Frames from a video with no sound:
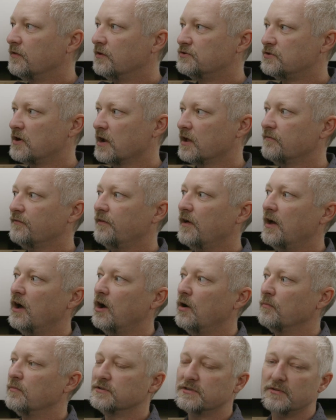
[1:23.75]
the Dragonfly
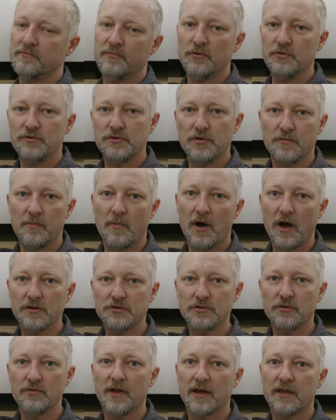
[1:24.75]
hub is the Bluetooth
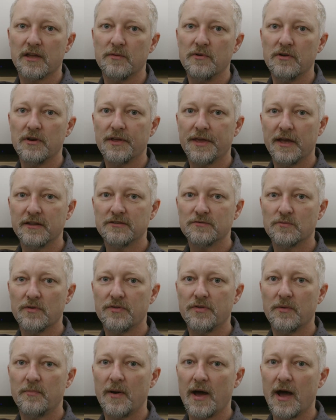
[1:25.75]
module that communicates
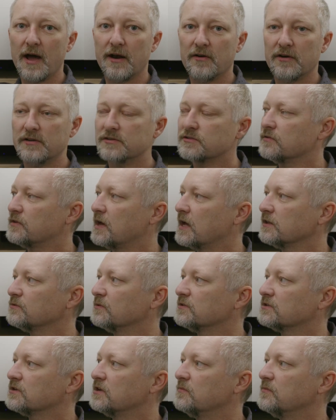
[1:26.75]
with the battery. So that's
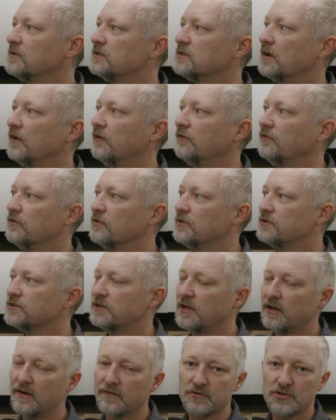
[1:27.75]
what's going to be telling you the
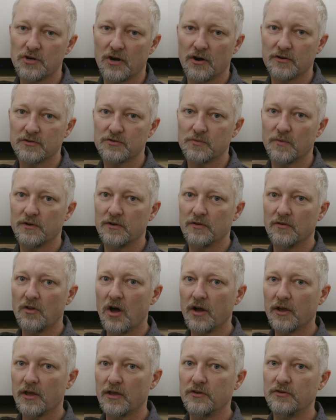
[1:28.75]
state of charge. So when you
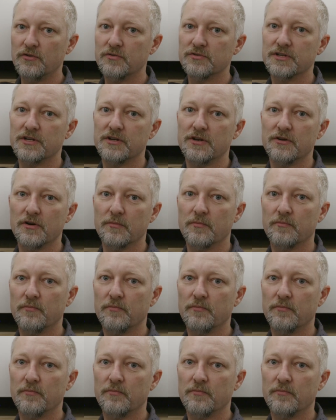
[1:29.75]
log in using your